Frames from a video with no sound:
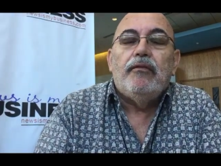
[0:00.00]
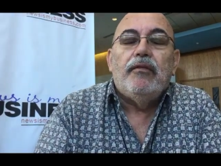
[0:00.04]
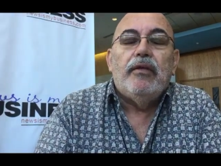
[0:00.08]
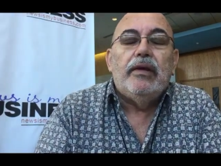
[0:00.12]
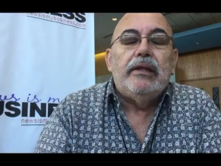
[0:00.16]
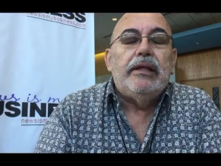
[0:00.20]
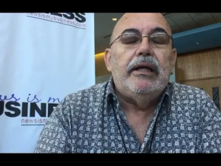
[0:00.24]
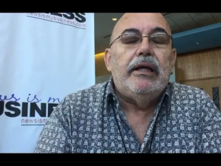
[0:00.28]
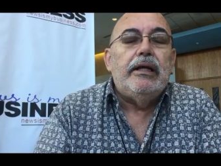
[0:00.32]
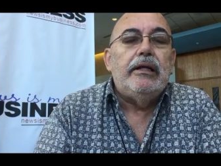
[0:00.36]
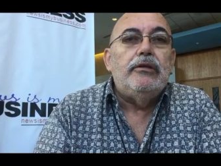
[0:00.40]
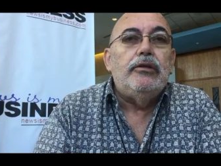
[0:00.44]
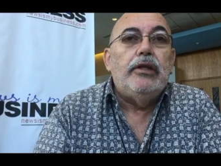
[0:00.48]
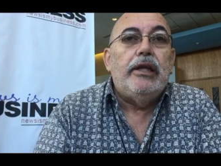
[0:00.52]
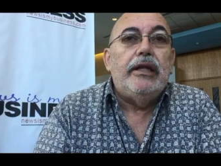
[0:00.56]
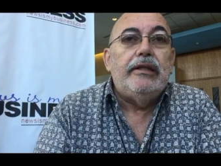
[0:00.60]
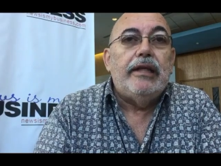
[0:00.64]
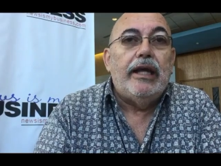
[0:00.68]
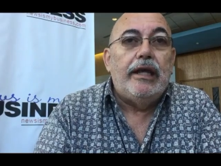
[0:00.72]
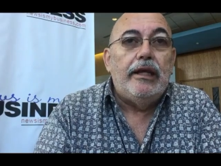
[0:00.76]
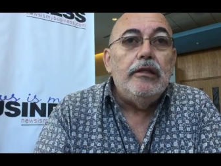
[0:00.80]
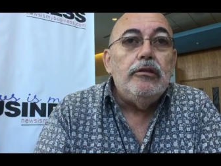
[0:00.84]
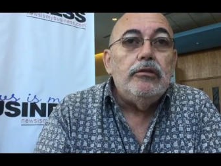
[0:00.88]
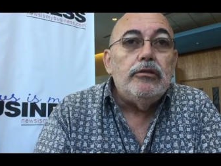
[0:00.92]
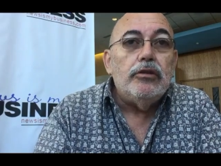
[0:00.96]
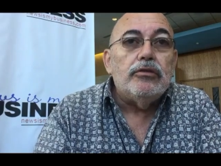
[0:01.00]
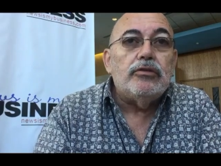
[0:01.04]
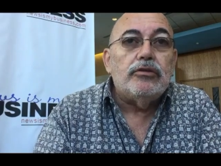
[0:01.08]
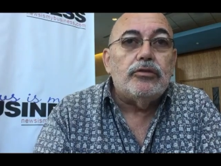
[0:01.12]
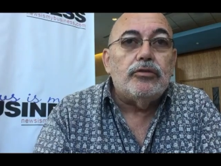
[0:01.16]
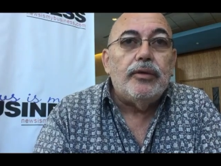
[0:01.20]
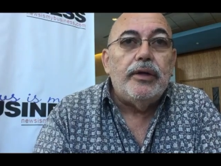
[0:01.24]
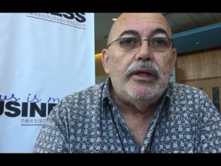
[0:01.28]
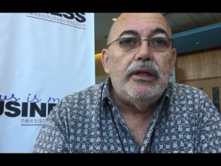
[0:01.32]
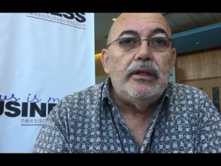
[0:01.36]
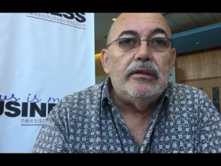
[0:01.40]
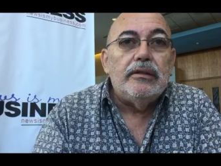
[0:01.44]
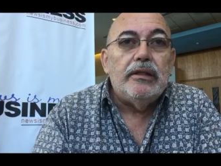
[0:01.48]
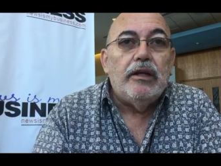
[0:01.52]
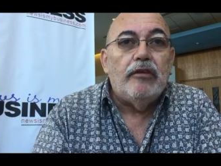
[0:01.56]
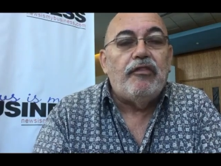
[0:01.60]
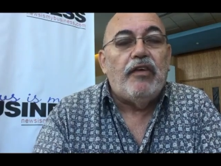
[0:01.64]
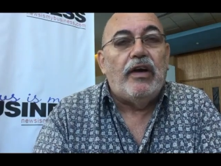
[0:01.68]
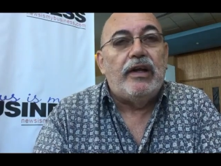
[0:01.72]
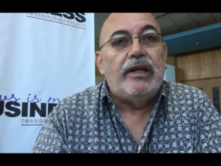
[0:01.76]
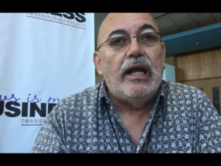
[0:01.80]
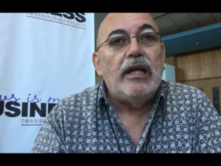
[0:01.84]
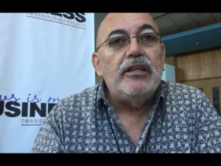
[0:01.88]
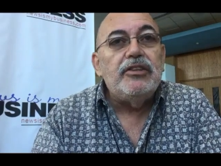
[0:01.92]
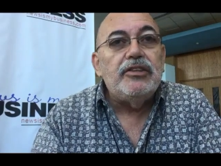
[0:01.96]
the, the industry, the
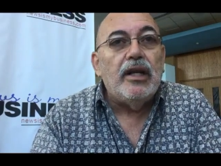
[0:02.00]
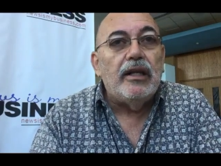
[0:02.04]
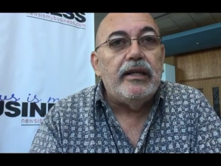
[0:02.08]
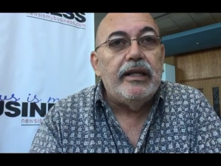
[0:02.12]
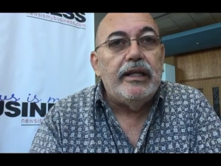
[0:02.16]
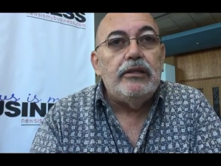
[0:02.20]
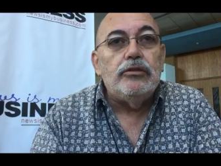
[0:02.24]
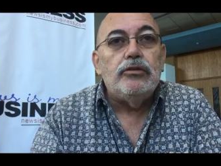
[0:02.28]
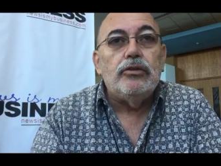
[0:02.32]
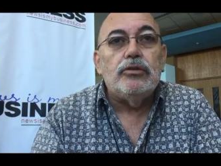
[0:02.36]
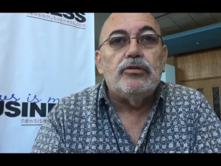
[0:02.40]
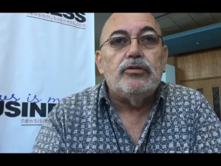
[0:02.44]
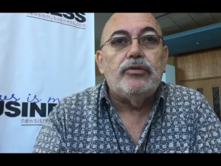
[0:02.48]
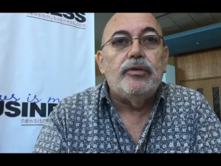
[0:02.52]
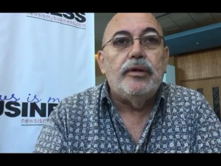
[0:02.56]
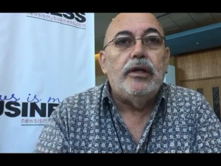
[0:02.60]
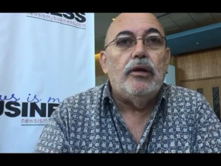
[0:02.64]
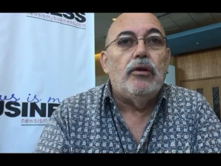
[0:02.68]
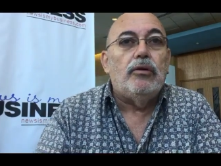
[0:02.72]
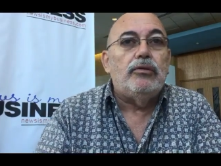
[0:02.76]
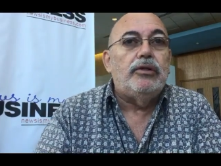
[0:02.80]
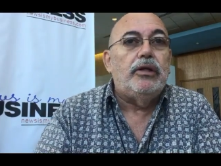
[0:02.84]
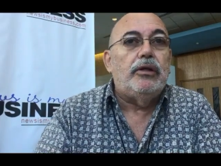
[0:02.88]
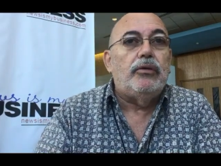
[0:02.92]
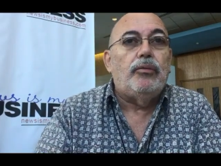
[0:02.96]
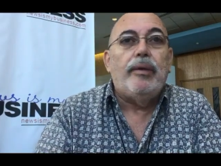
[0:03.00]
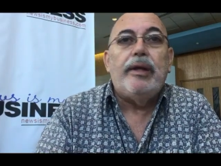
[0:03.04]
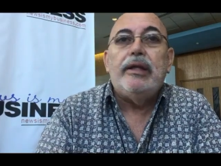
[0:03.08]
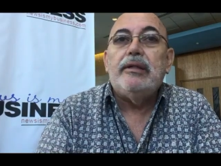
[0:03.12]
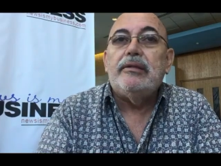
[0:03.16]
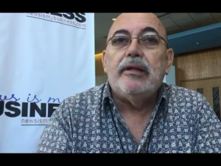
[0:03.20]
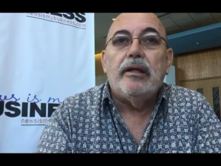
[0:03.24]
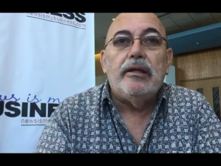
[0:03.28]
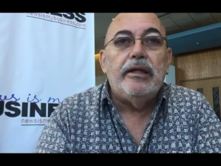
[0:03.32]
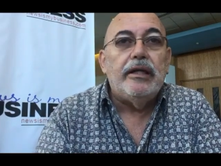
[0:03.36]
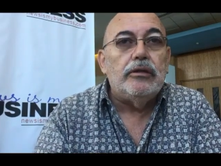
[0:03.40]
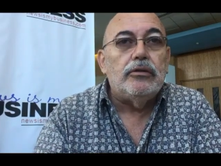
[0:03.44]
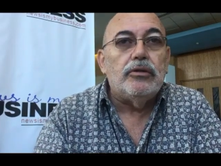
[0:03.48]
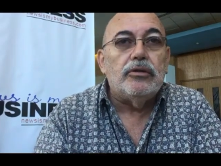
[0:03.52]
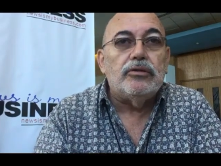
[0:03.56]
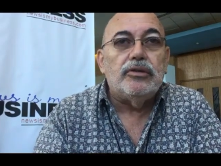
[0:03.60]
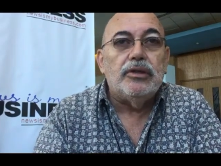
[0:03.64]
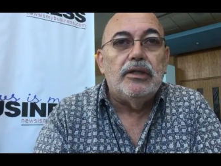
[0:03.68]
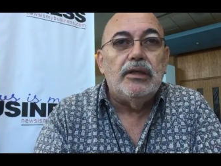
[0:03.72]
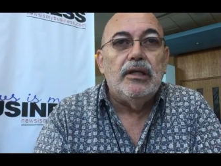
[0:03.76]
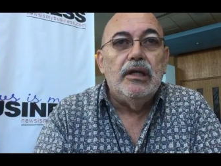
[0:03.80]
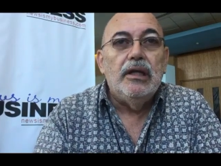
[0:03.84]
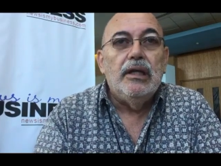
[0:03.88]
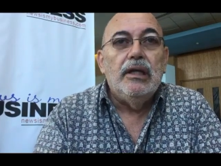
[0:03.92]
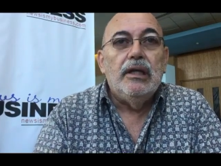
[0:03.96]
financial industry or the retail
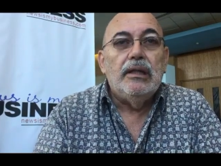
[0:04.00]
industry,